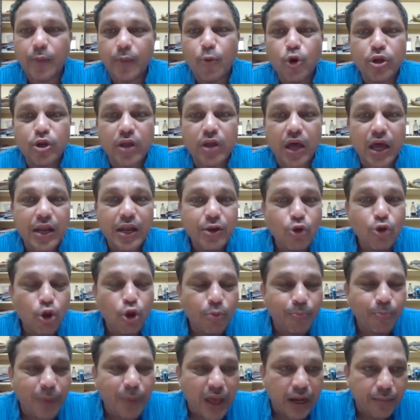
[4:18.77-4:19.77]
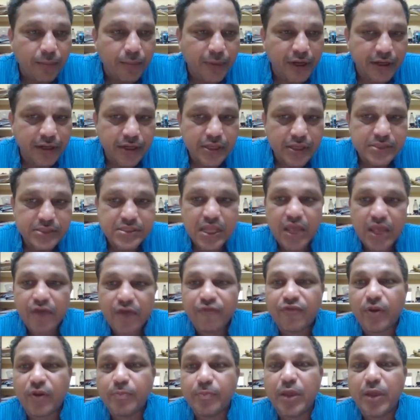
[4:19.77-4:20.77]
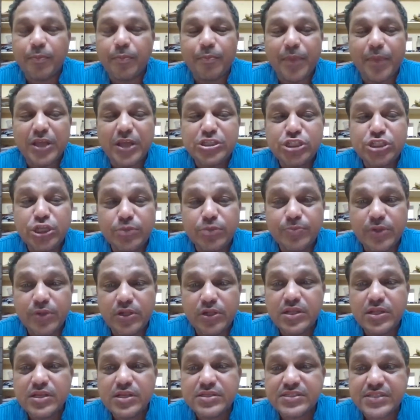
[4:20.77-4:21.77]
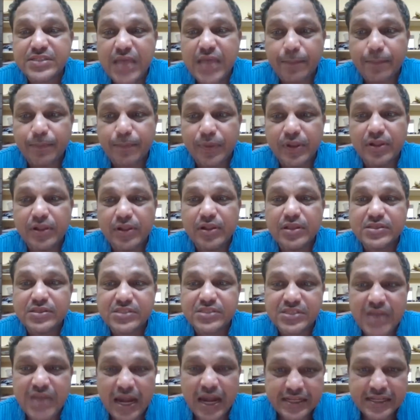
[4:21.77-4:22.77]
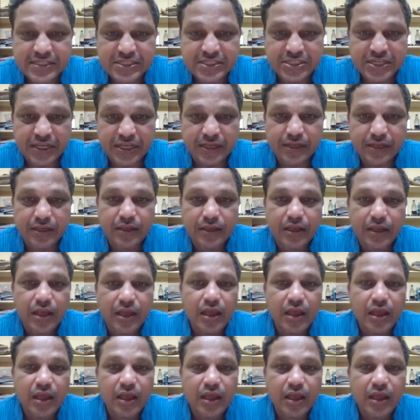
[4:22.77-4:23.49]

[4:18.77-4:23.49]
about unknown parameters from a measurable sample statistic.